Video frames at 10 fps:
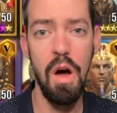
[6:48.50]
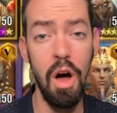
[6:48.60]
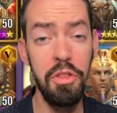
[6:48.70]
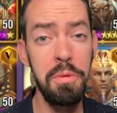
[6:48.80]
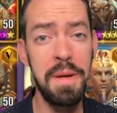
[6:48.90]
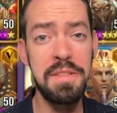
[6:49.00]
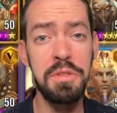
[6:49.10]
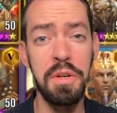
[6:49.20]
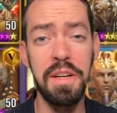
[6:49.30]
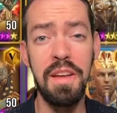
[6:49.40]
On their main
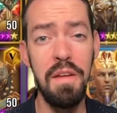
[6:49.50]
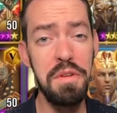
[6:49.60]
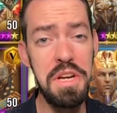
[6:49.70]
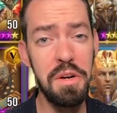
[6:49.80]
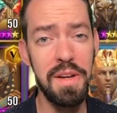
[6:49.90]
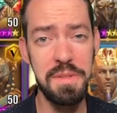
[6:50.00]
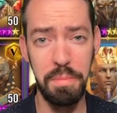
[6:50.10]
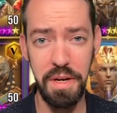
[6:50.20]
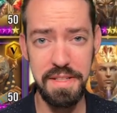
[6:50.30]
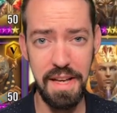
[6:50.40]
screen, every hero has a
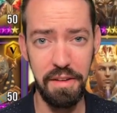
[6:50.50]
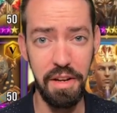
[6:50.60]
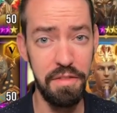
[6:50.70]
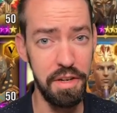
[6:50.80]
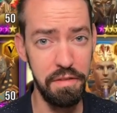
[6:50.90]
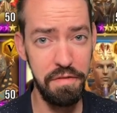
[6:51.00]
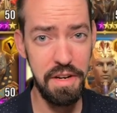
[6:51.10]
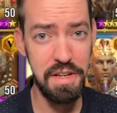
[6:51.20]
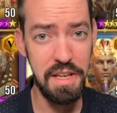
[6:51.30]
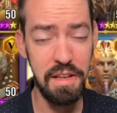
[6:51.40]
breakdown of their
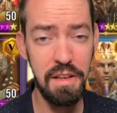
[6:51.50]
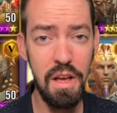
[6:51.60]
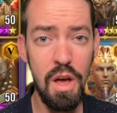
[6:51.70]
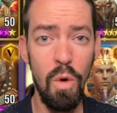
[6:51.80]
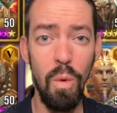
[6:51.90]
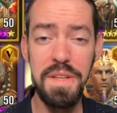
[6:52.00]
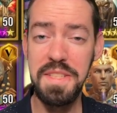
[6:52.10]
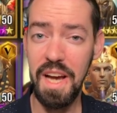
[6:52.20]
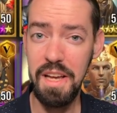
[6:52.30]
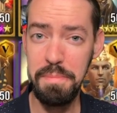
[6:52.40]
affinity, what
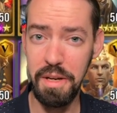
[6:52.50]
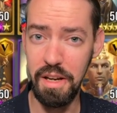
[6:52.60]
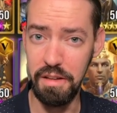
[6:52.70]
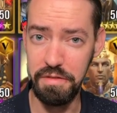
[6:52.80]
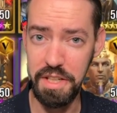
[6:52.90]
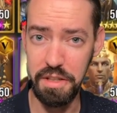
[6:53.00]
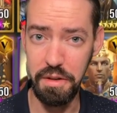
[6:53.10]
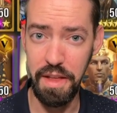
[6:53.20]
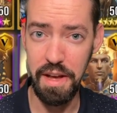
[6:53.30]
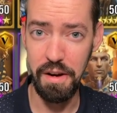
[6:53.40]
type of hero
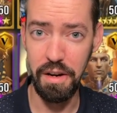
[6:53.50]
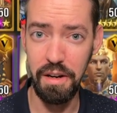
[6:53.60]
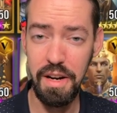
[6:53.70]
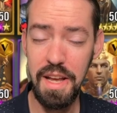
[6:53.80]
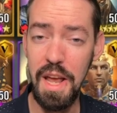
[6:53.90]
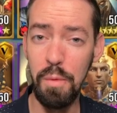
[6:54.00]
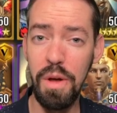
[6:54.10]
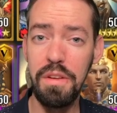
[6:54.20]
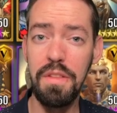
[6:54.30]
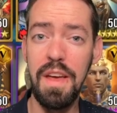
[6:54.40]
they are, and
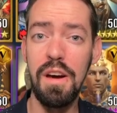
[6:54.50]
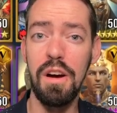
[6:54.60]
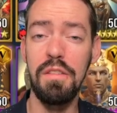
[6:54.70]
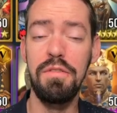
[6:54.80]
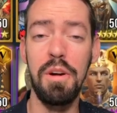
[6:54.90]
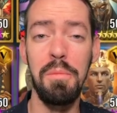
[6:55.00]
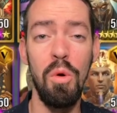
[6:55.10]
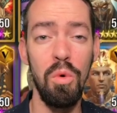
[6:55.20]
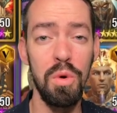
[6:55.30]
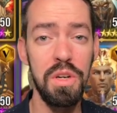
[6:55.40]
whether they are from
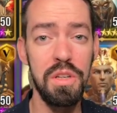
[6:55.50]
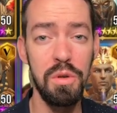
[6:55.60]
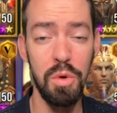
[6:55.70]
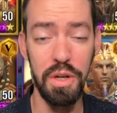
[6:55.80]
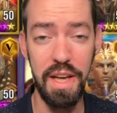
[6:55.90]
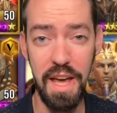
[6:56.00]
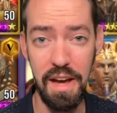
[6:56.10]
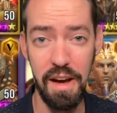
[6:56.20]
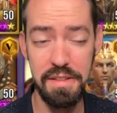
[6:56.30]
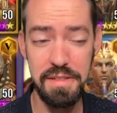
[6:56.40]
order or
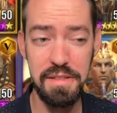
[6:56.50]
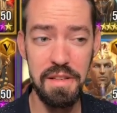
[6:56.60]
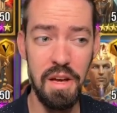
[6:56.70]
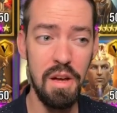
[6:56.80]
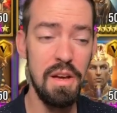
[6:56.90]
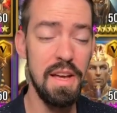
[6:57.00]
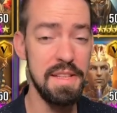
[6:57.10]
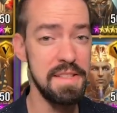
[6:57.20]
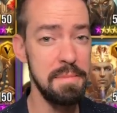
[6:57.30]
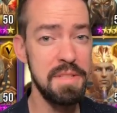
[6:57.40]
chaos.
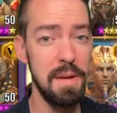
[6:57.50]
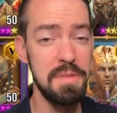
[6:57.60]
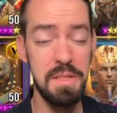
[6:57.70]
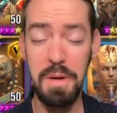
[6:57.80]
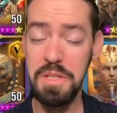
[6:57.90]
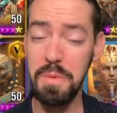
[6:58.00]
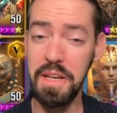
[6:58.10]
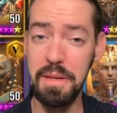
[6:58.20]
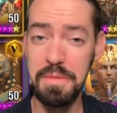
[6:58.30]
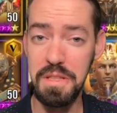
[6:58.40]
And sometimes, especially when
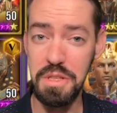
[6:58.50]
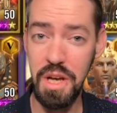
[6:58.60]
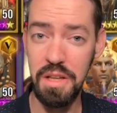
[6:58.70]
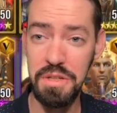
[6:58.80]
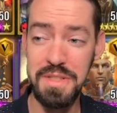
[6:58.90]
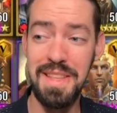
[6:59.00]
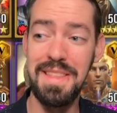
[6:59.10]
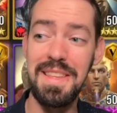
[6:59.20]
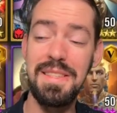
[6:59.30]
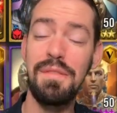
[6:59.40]
it comes to the challenges,
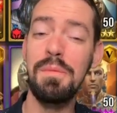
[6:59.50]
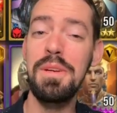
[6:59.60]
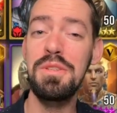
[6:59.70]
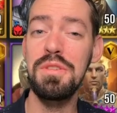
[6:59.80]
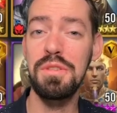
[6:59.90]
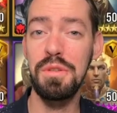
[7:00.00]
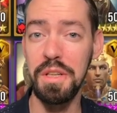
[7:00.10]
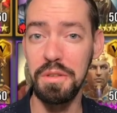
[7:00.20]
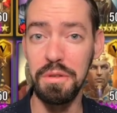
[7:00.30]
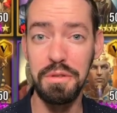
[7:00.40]
this information is
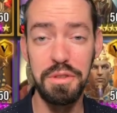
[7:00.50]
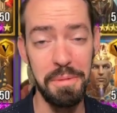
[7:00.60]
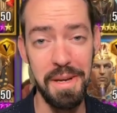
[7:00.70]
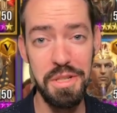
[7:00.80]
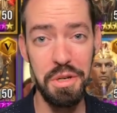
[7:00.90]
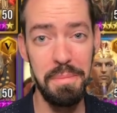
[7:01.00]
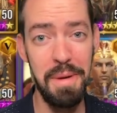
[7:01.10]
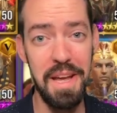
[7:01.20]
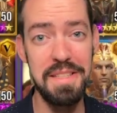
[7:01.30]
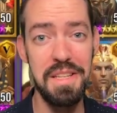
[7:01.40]
critical, so make sure and
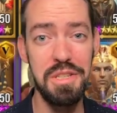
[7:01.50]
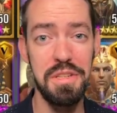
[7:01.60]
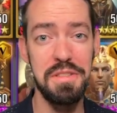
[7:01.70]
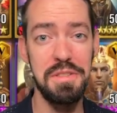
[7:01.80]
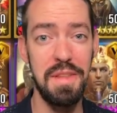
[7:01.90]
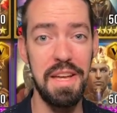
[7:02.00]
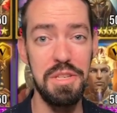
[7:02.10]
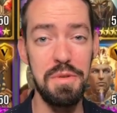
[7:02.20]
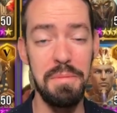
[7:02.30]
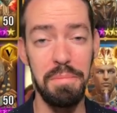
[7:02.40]
pay attention so that
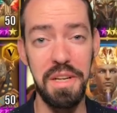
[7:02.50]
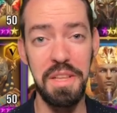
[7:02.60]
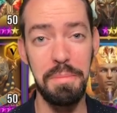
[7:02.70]
you can bring the